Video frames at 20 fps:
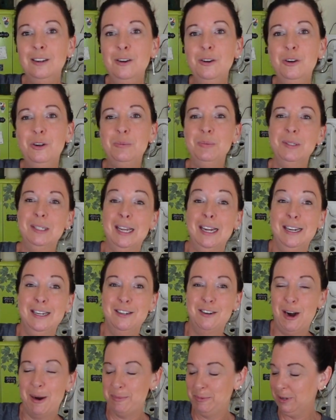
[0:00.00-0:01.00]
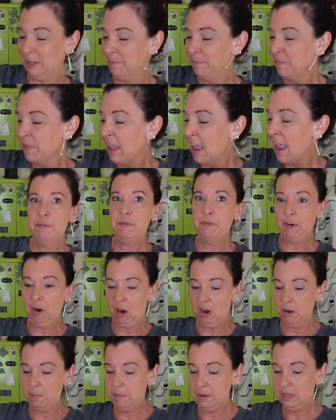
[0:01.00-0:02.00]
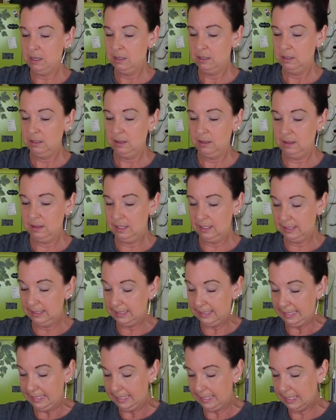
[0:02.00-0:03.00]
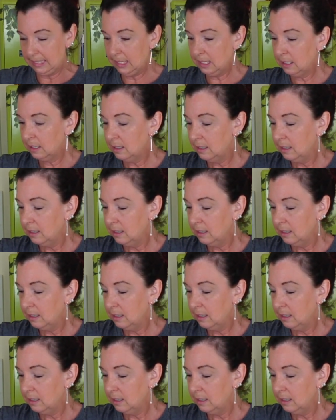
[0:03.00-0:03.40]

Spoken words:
oops, I dropped one, from the seed,